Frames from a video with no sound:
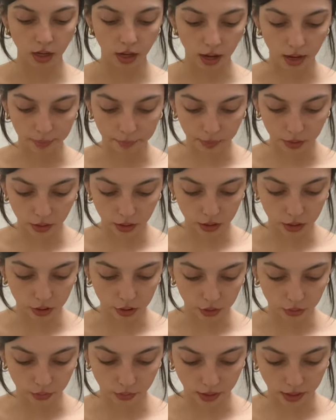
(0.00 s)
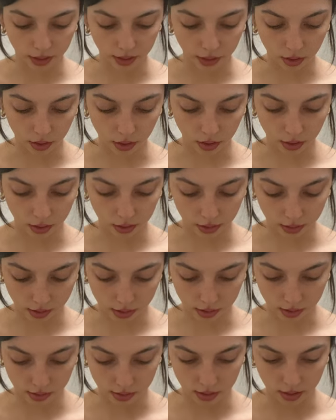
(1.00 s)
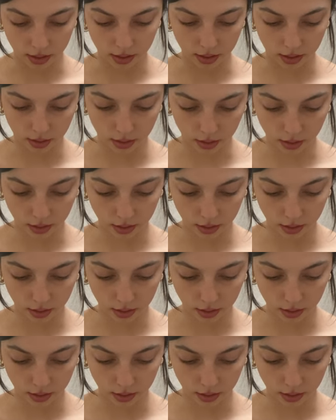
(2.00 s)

I'm gonna do that on the